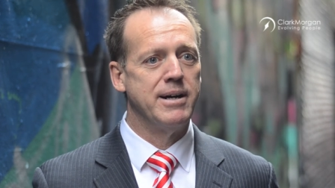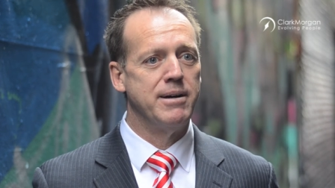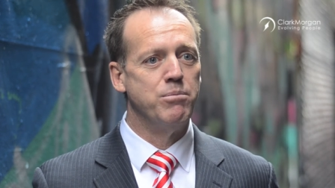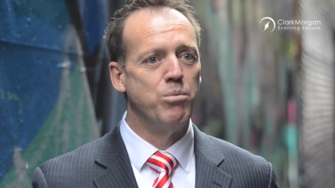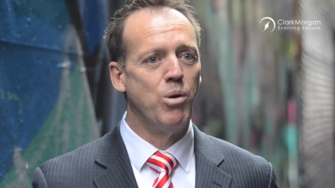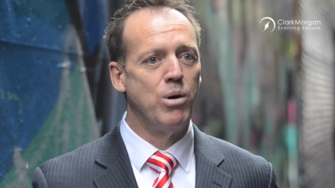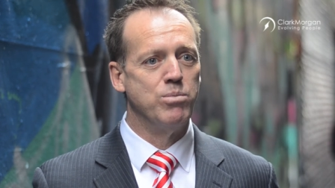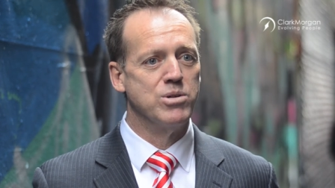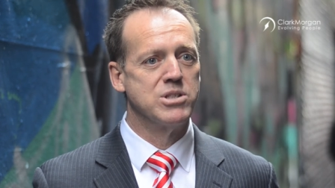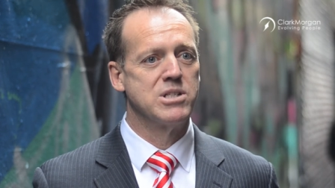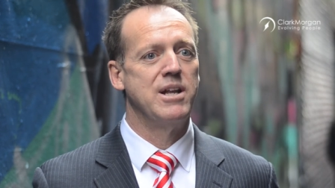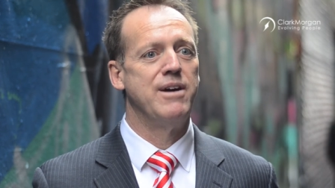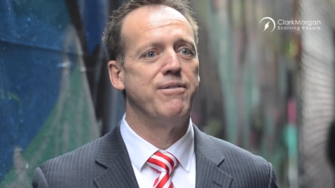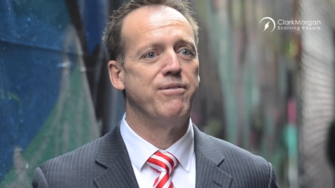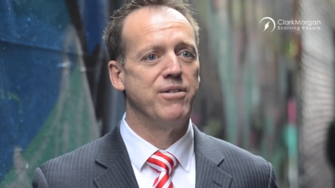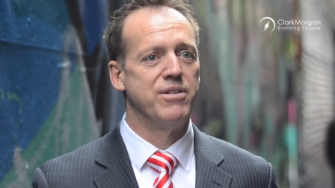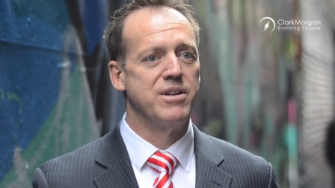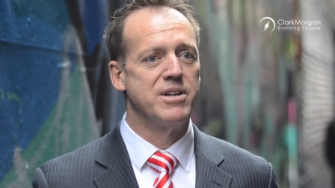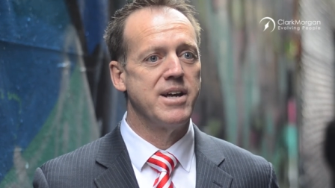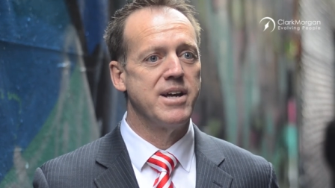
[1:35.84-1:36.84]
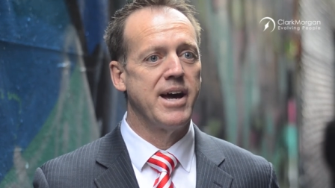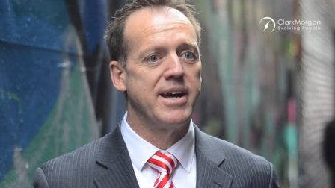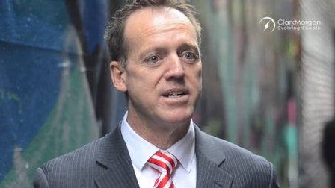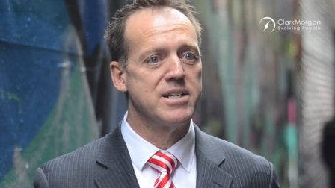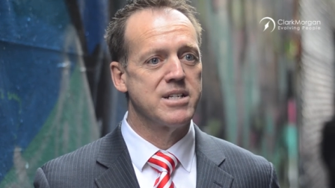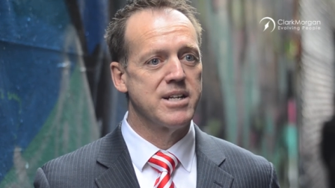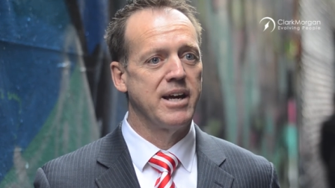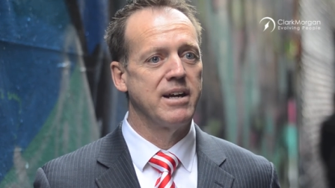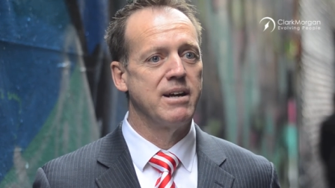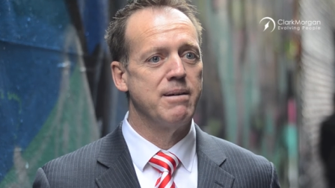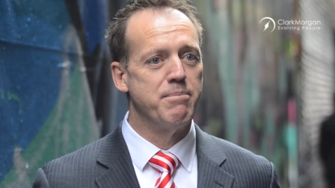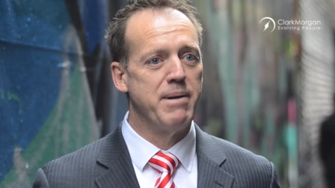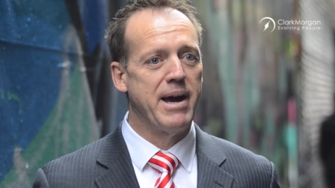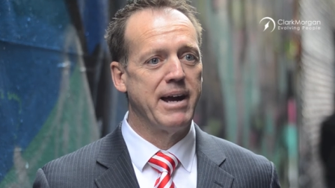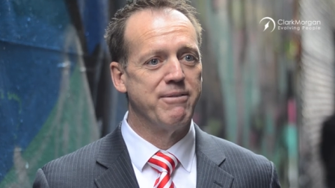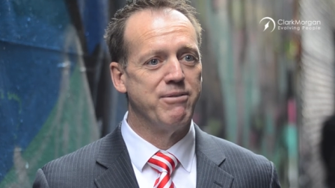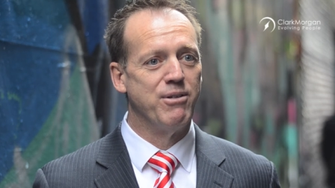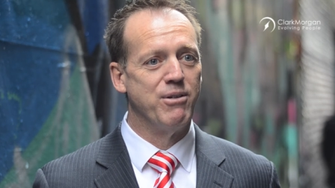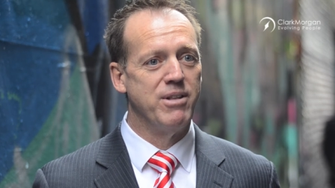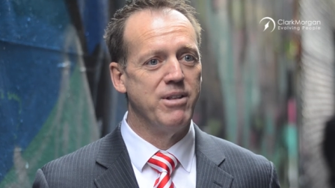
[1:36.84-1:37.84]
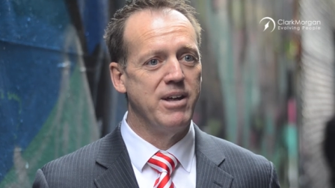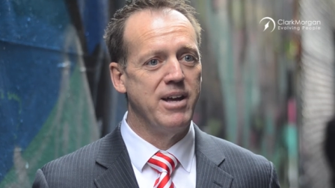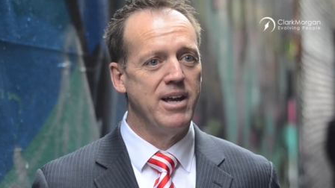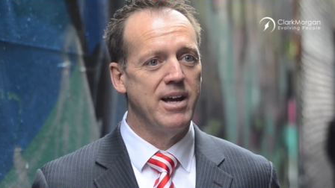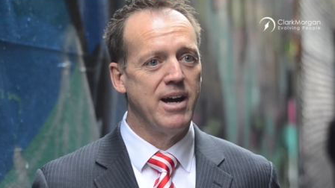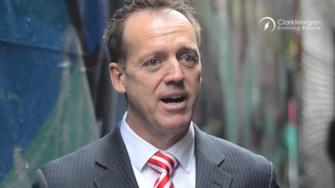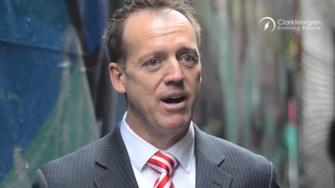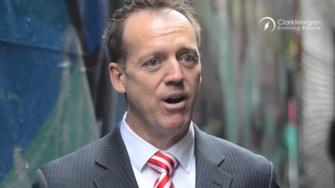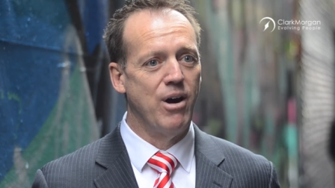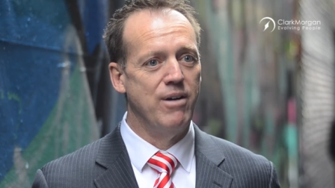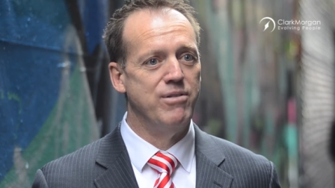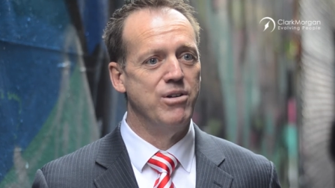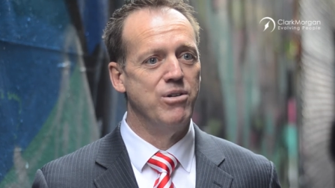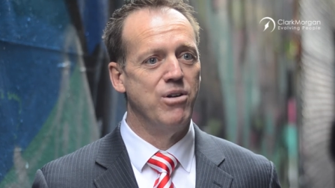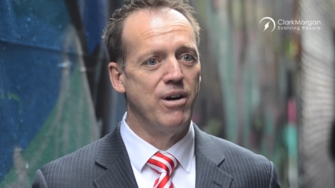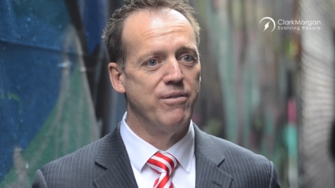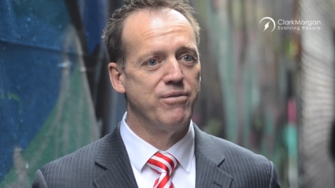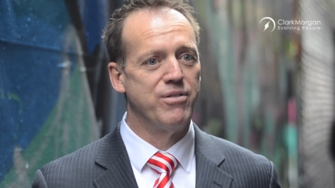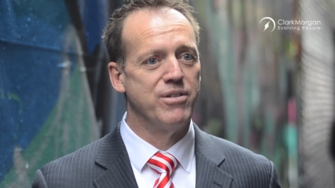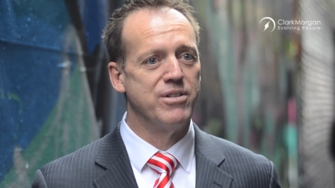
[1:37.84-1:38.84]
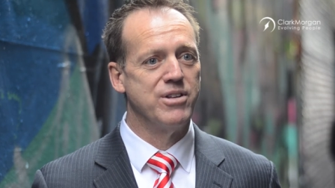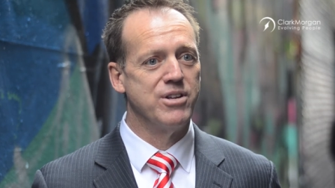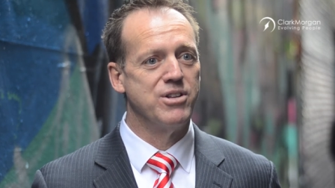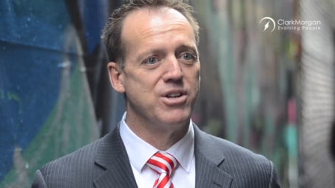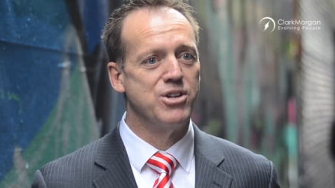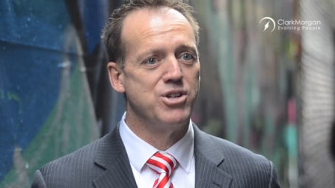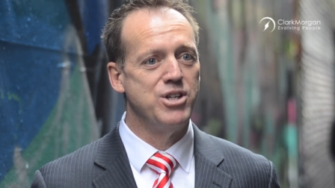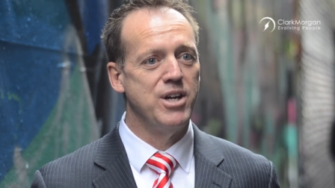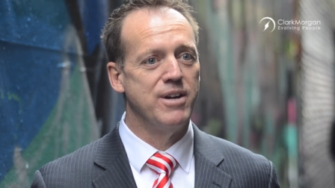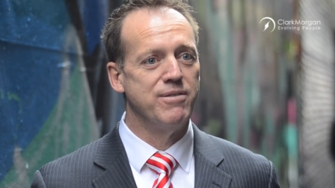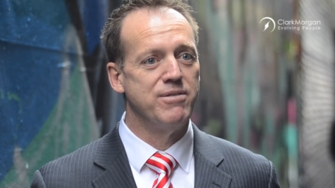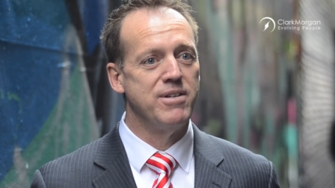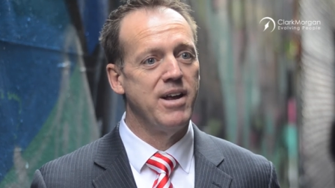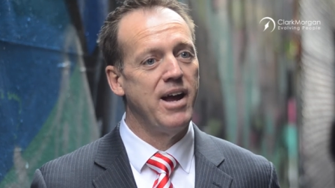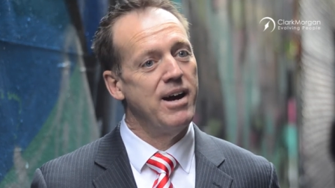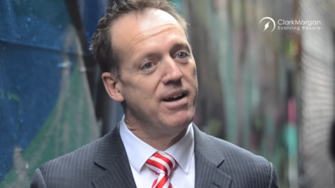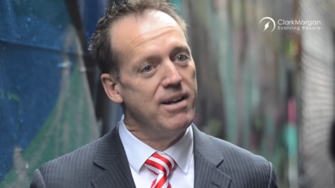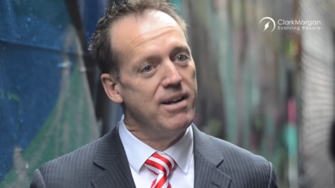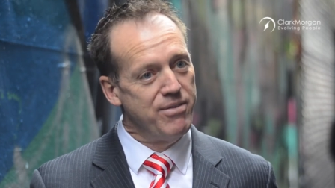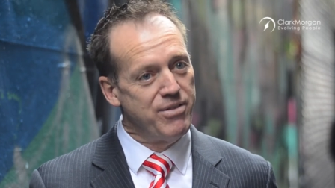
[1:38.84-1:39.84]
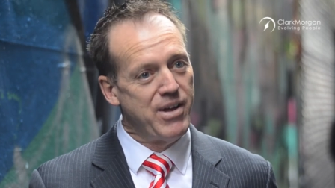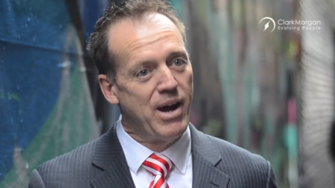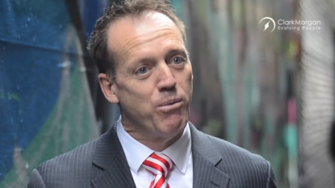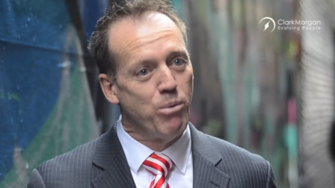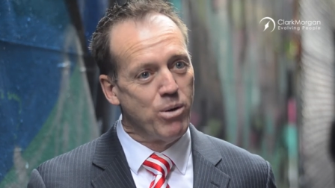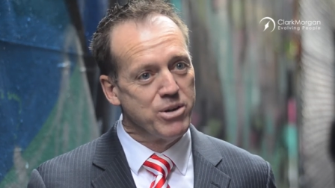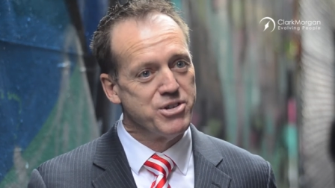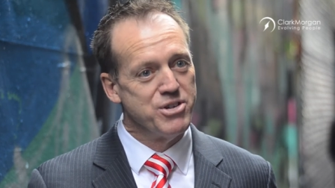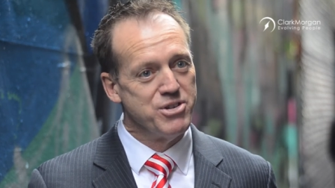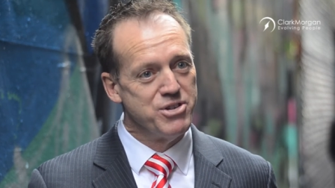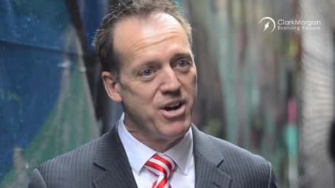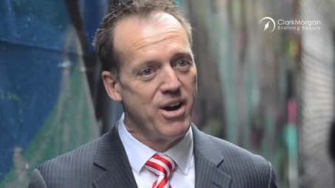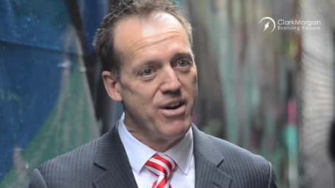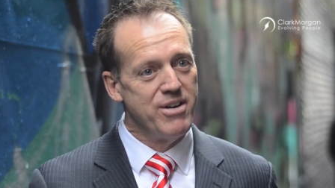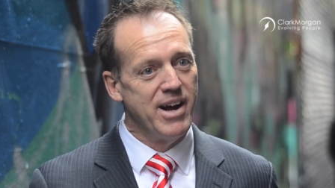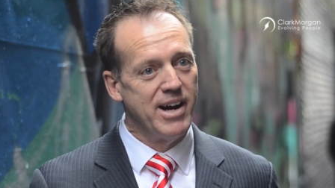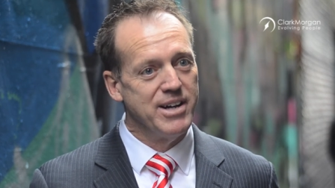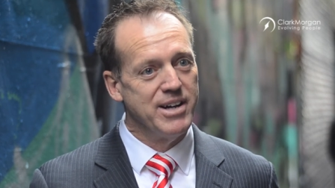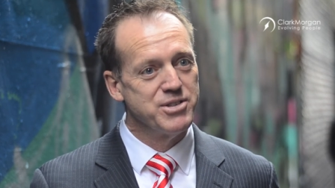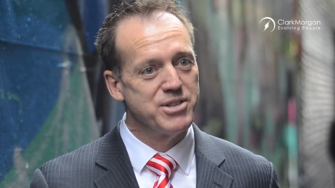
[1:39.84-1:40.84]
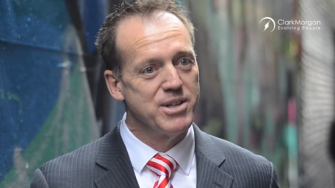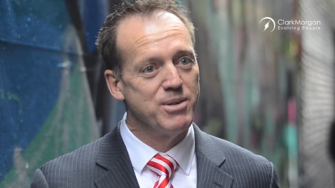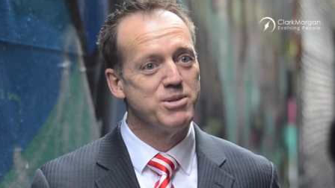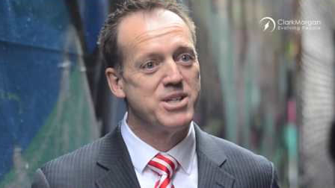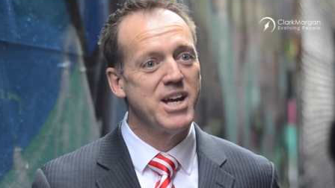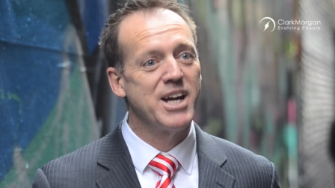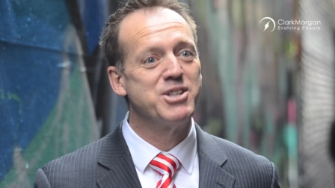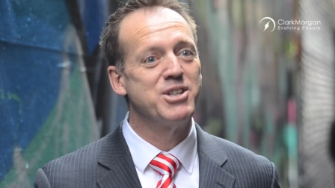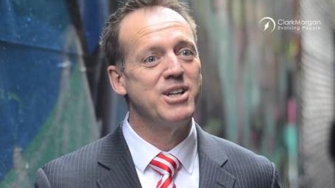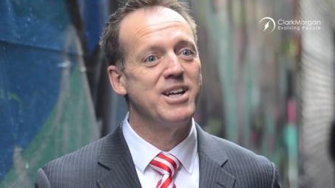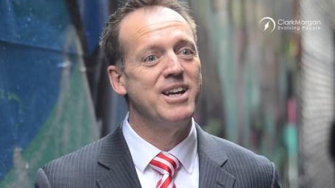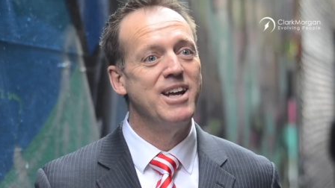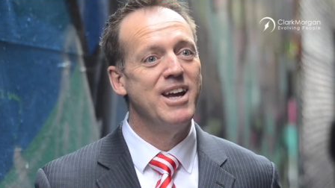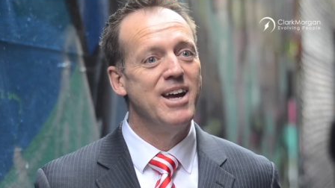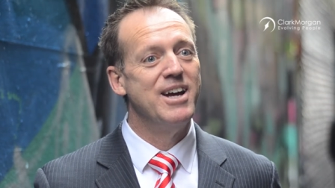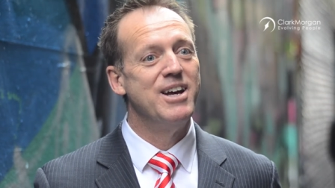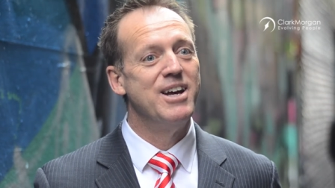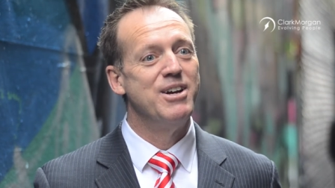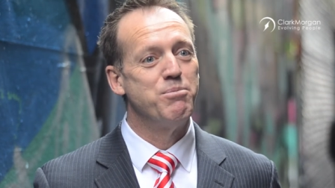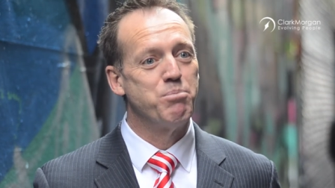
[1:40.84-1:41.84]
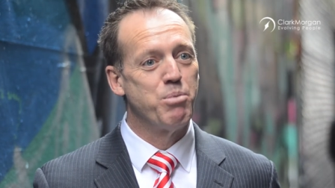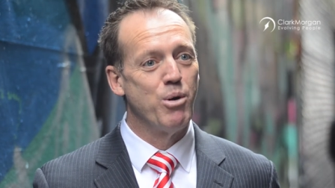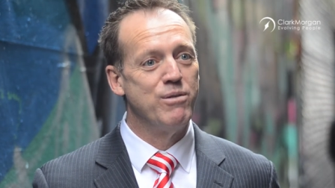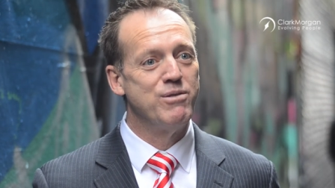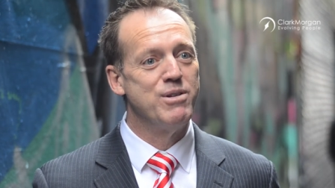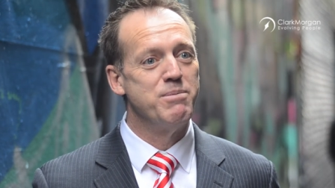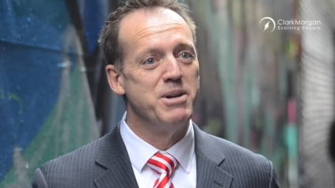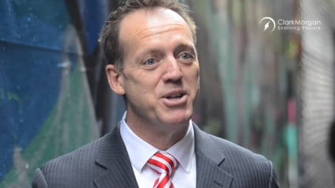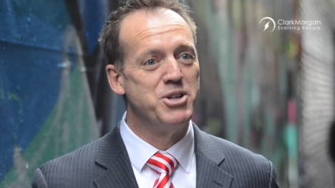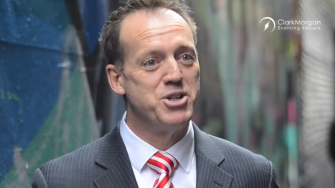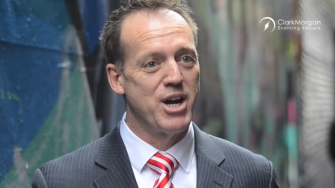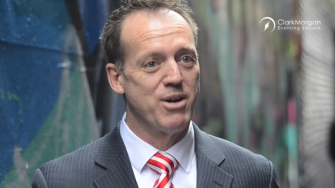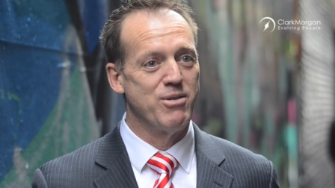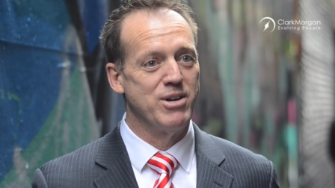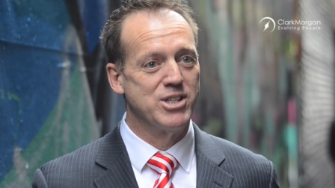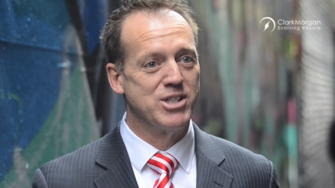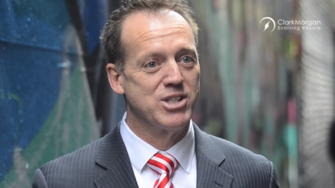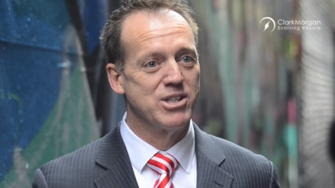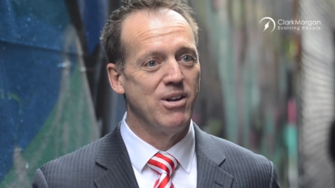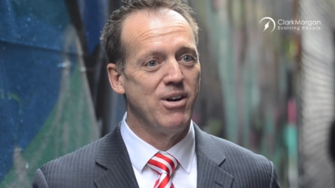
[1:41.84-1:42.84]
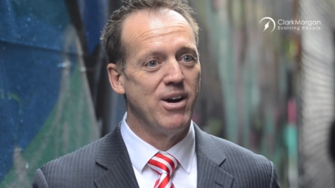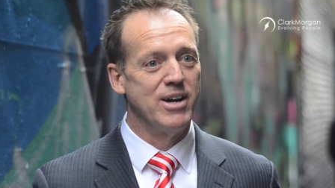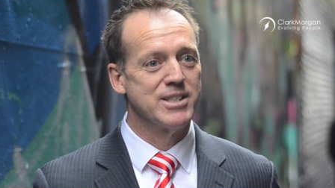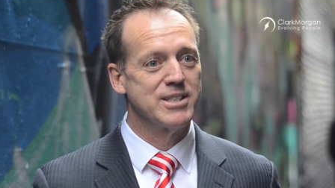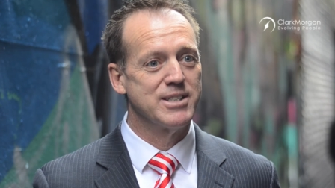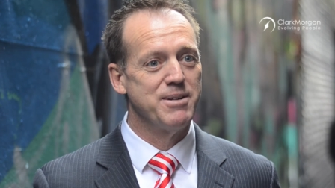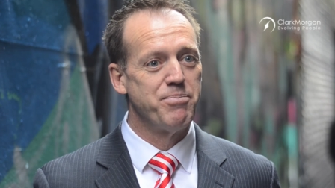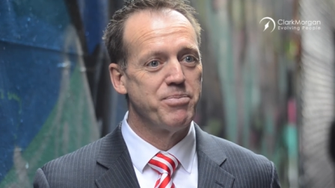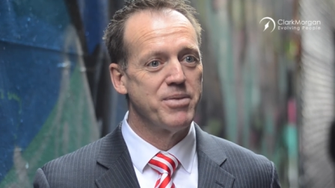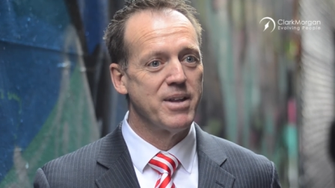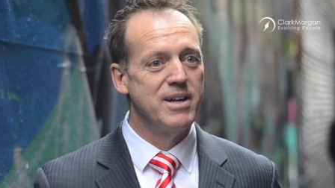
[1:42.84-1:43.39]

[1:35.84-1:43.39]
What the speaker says: what was left for the day to take it back for the overnight for the shift. Now, that wasn't donuts. It was actually proved to be cherry slice.